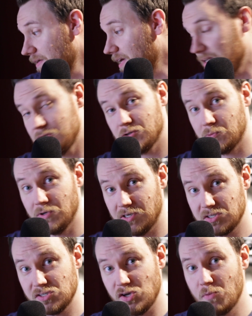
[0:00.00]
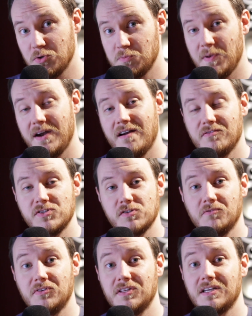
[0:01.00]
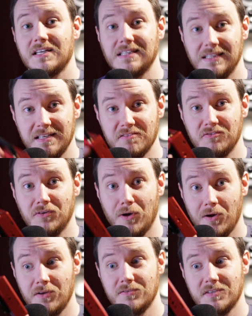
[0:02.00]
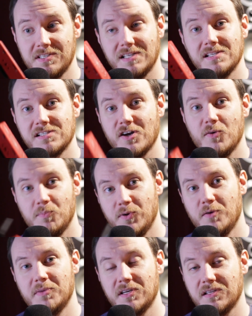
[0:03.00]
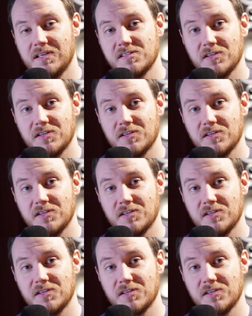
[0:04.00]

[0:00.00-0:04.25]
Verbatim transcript: It just works so much better having something that can live on the telescope permanently.